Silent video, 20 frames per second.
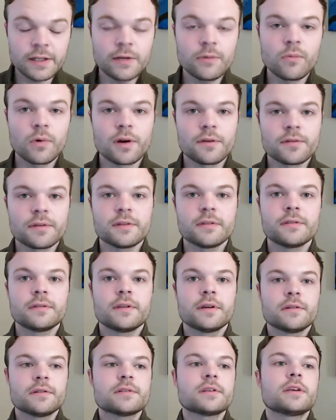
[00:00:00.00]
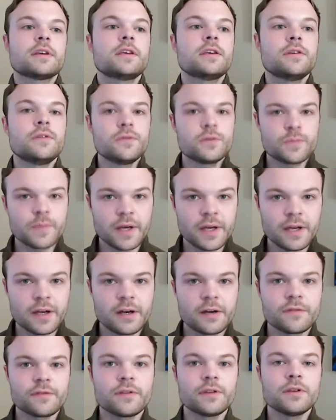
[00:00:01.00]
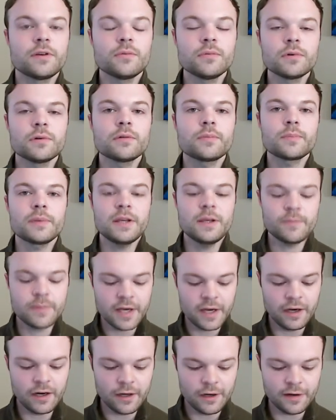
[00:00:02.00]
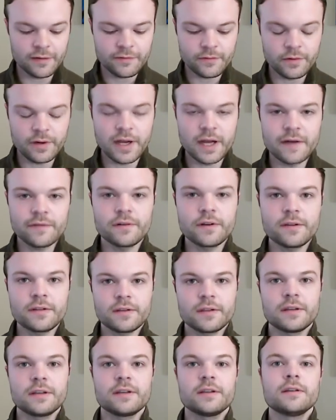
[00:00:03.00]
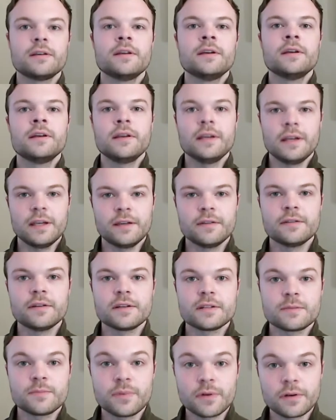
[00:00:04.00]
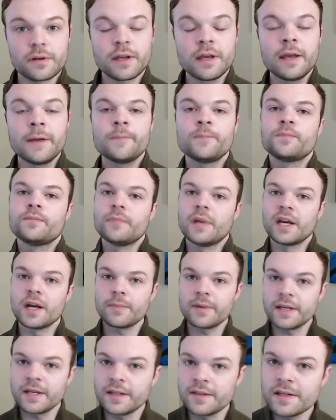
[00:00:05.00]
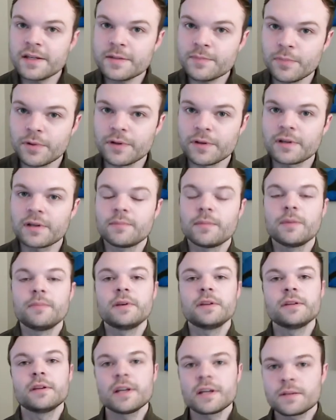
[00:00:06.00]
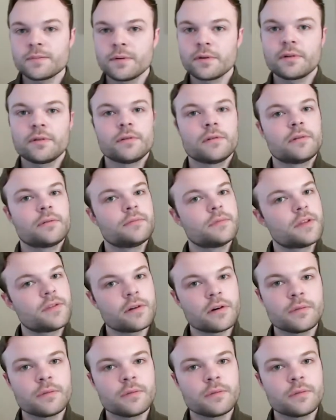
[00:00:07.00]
worth it. There is a huge payoff. You will be paid off for everything in this book. May not be in this book, it may be in the next book or the third